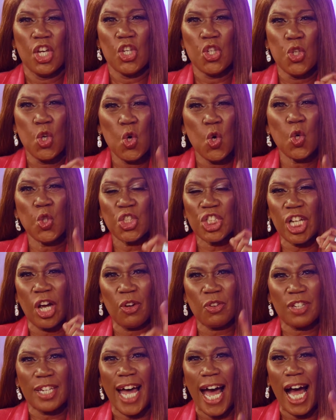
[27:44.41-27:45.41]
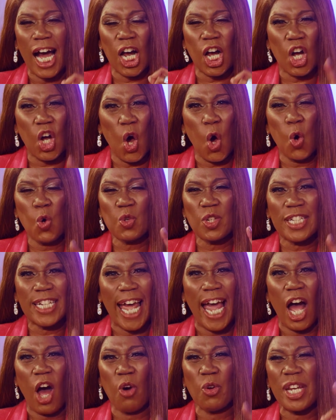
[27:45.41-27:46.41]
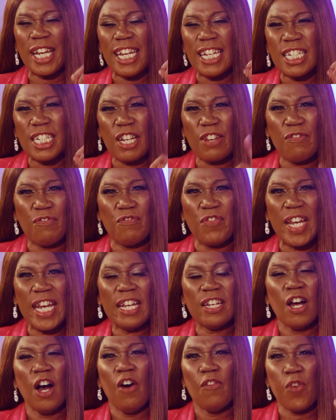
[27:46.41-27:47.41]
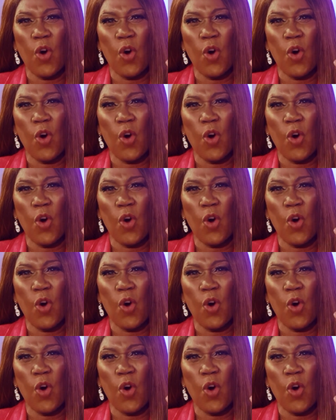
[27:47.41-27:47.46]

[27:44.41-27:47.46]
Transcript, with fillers: You shall not go down in defeat